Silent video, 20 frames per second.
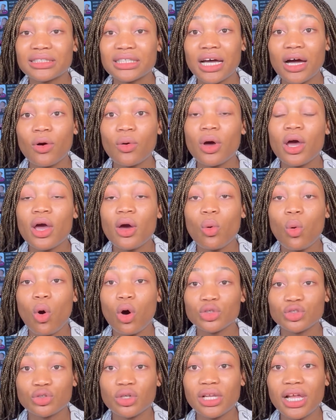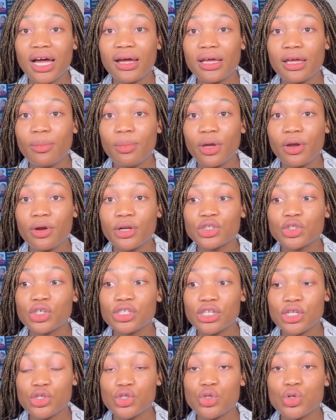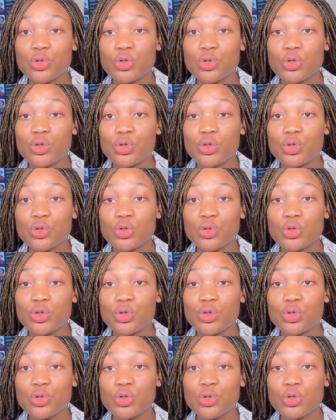Now, Australia immigration needs